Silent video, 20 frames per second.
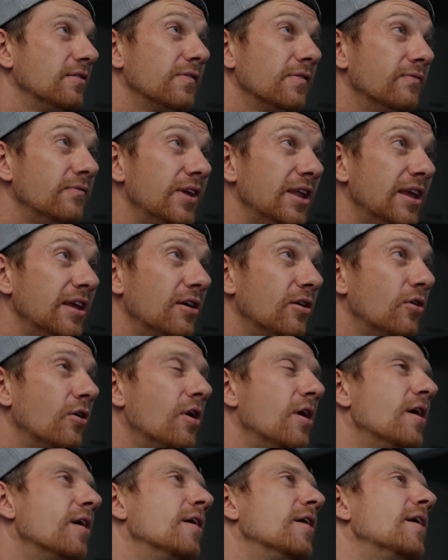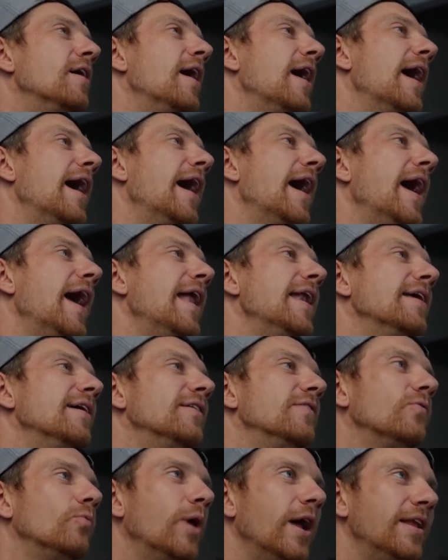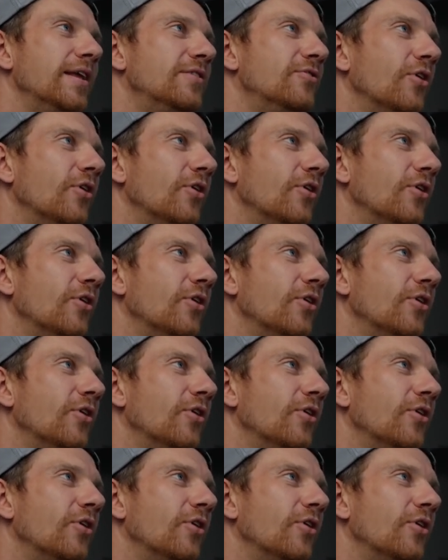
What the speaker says: a video and it's ready to